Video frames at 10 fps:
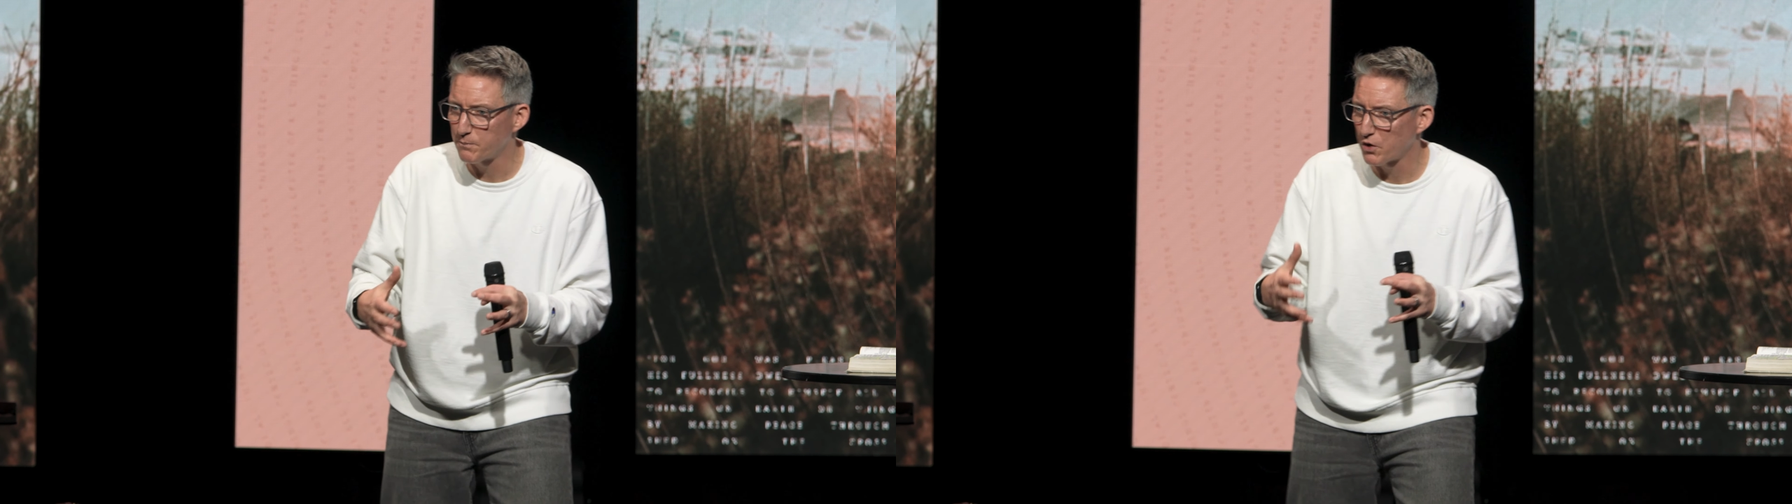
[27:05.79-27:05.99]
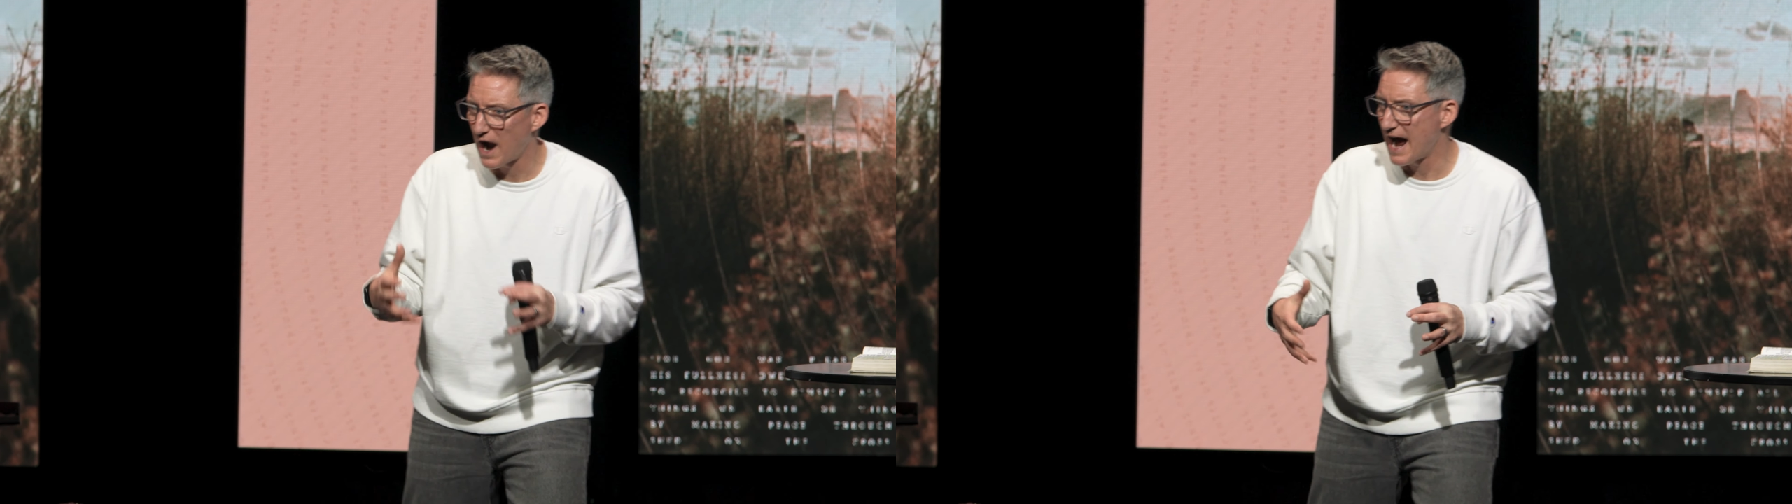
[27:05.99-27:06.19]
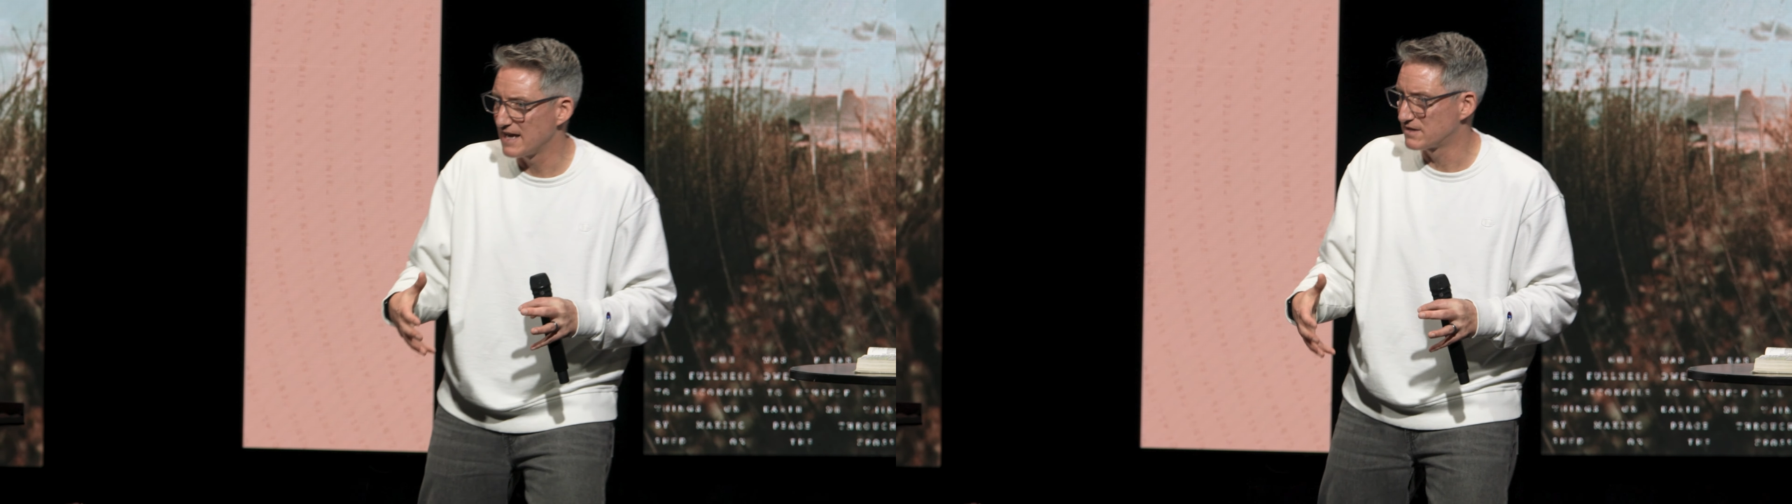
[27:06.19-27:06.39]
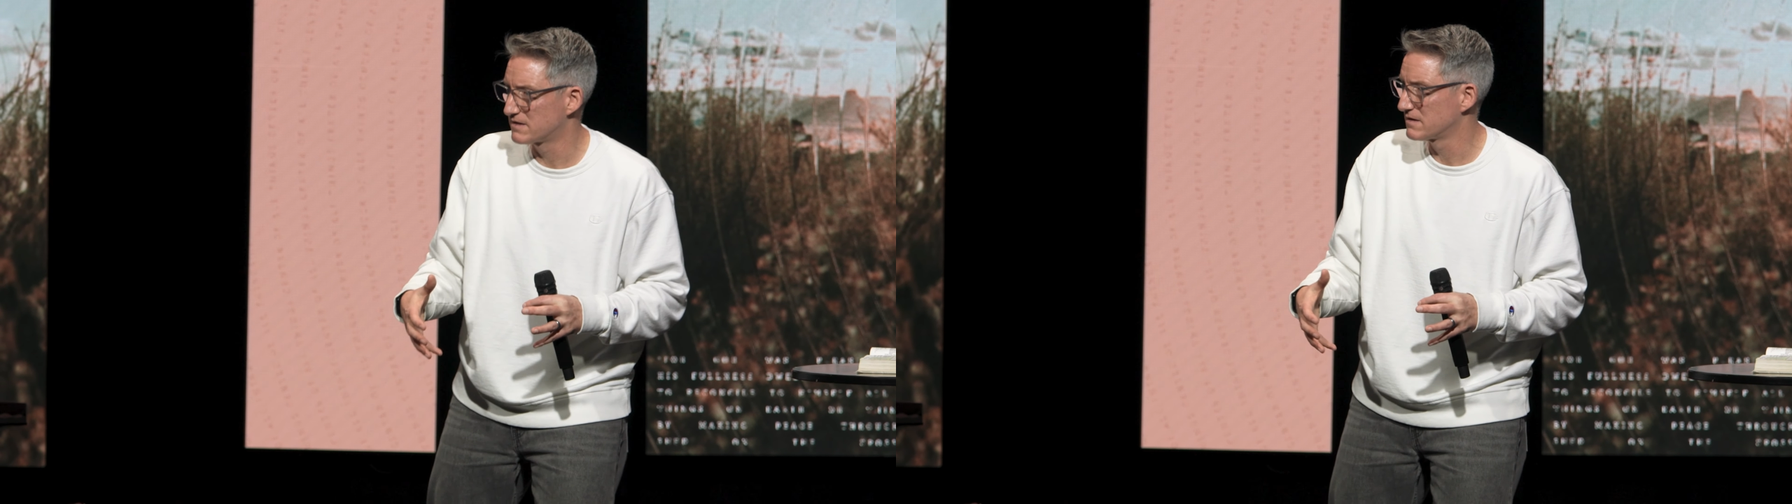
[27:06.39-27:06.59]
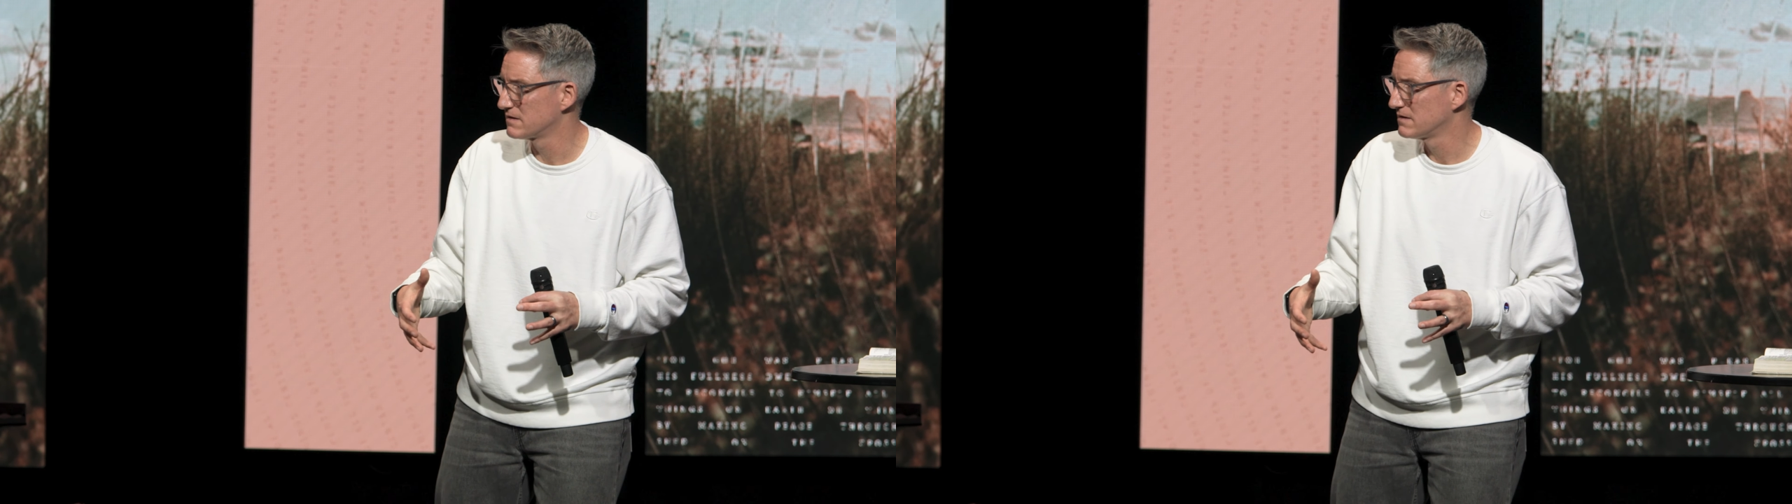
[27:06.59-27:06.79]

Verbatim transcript: price